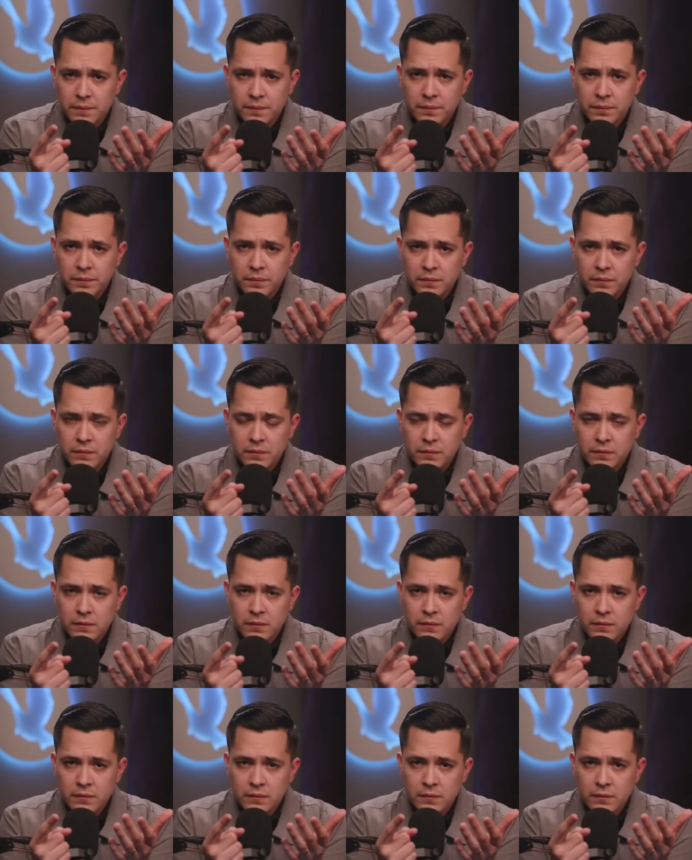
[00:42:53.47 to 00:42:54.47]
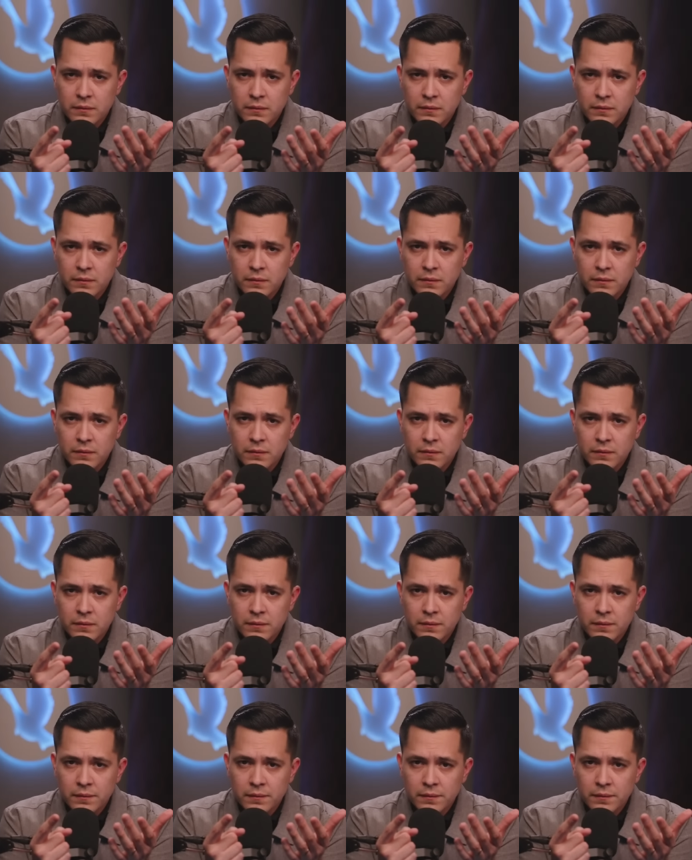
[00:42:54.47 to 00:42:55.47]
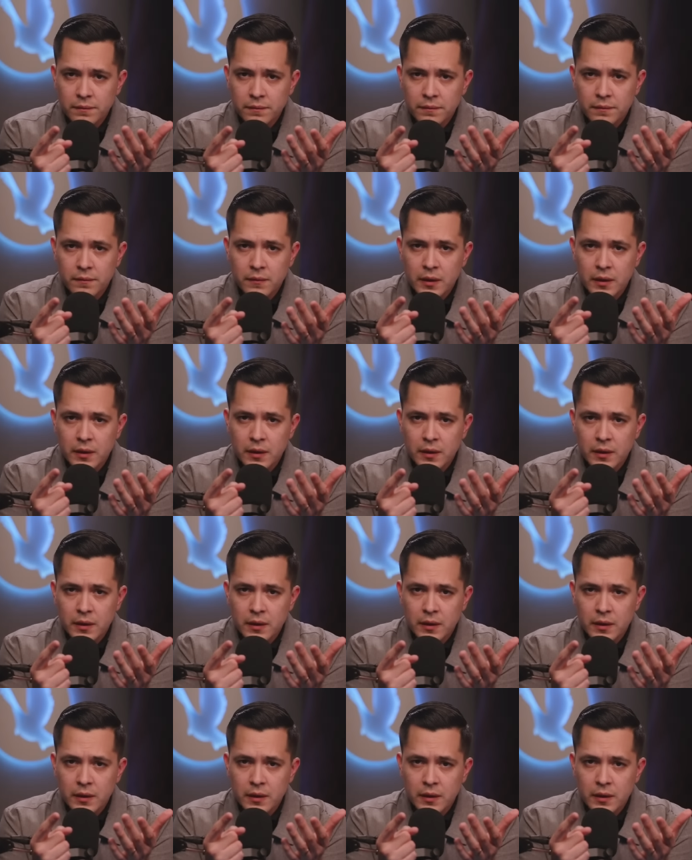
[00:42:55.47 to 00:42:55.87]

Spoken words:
[no speech]